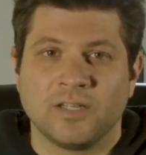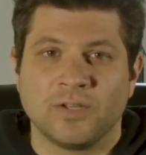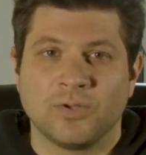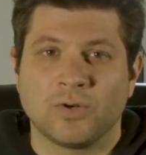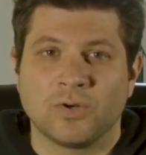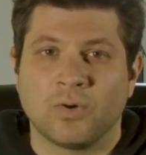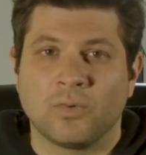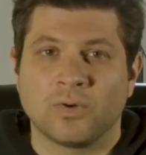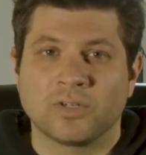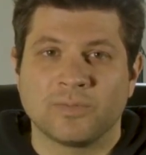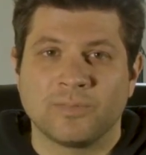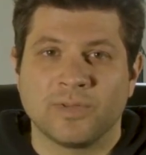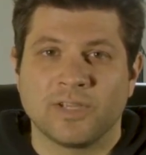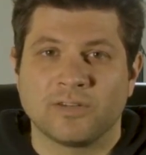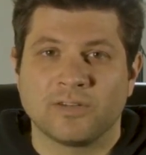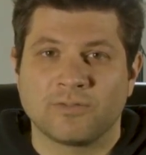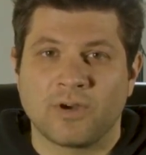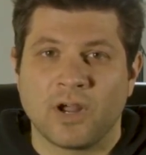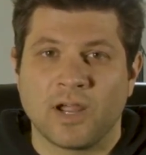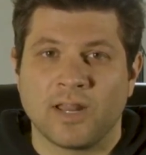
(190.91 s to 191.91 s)
You don't want to
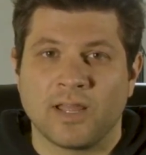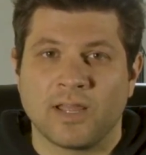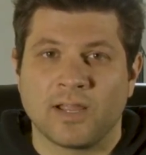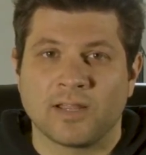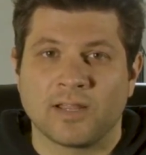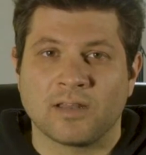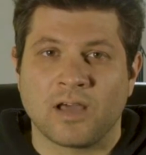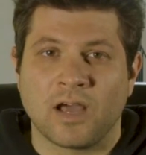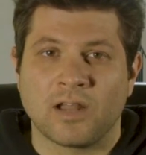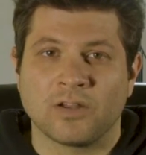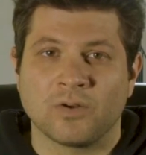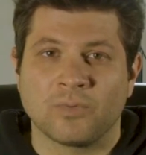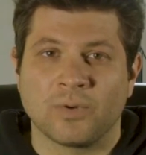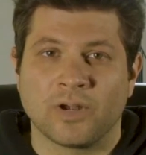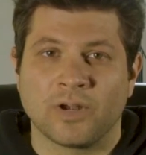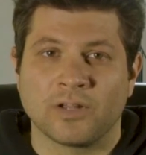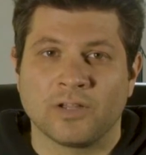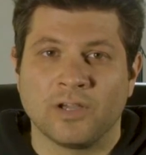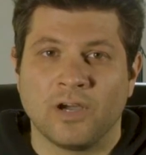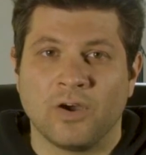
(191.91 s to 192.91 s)
begin writing and not know
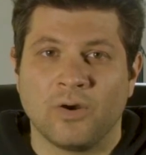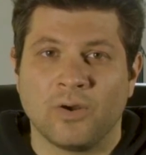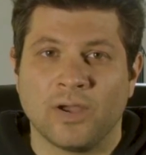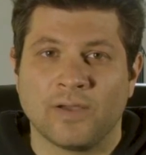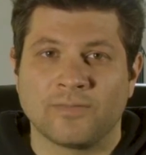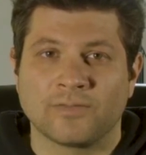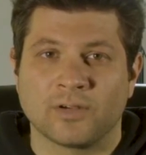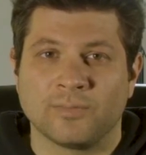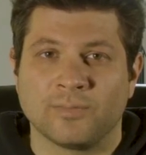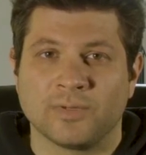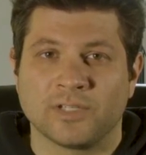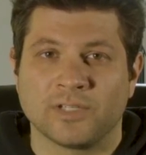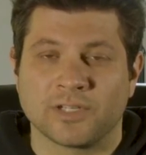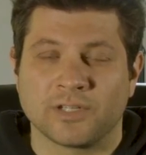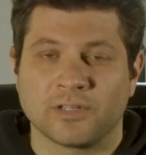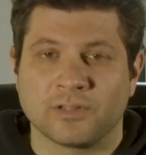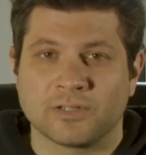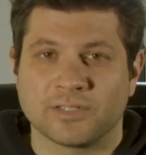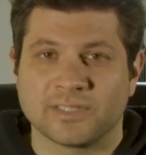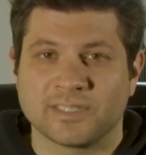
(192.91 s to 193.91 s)
where to go after a
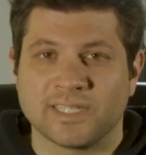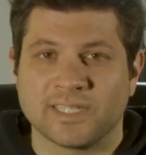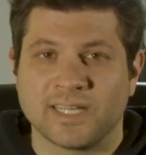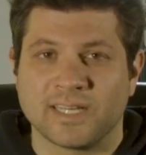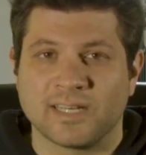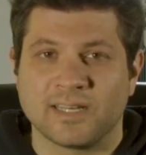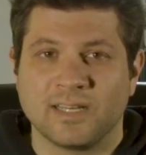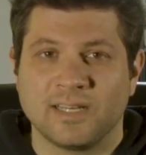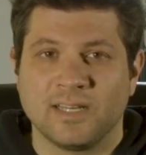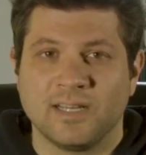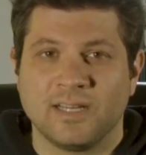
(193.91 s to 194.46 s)
particular scene.